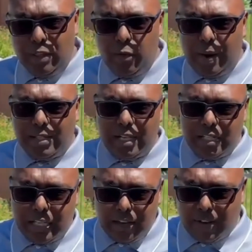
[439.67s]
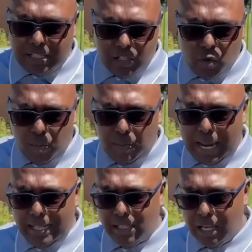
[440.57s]
the residents give us these
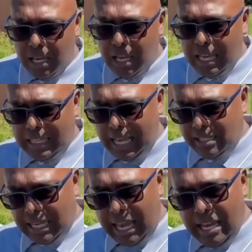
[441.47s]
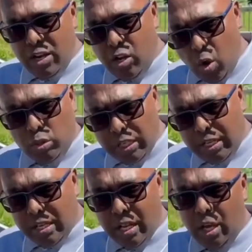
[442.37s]
complaints, they say,
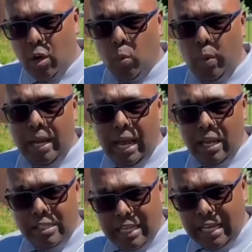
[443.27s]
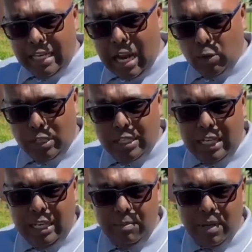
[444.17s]
noted, we are sending out a
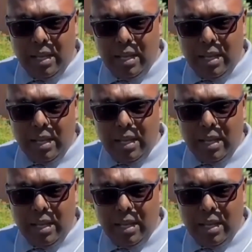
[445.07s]
team.